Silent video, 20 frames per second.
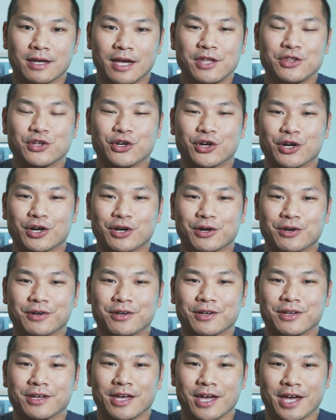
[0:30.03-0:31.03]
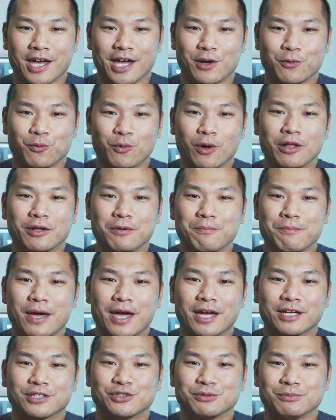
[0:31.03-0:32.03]
Hey there, and welcome
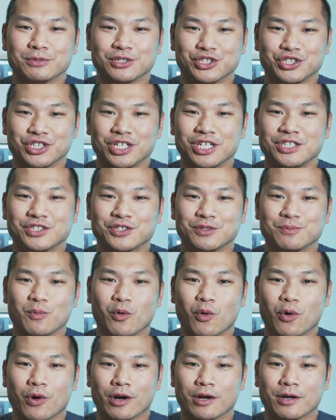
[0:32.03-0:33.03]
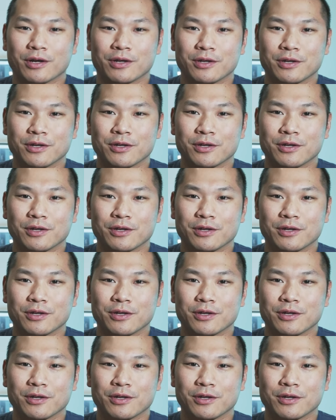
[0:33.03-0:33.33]
back to Machines and More.